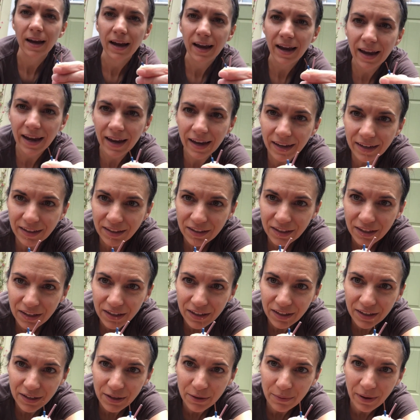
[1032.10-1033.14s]
And
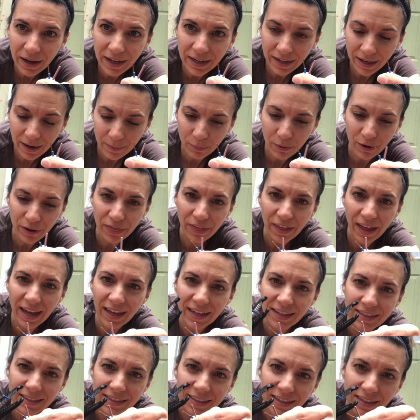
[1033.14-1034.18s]
you end up with
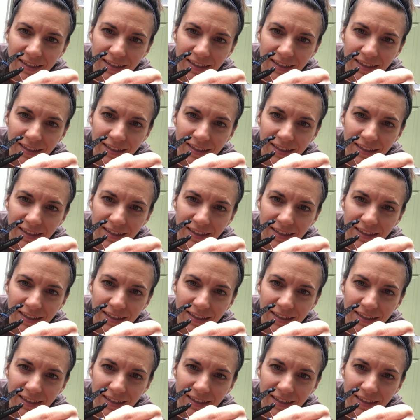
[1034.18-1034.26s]
that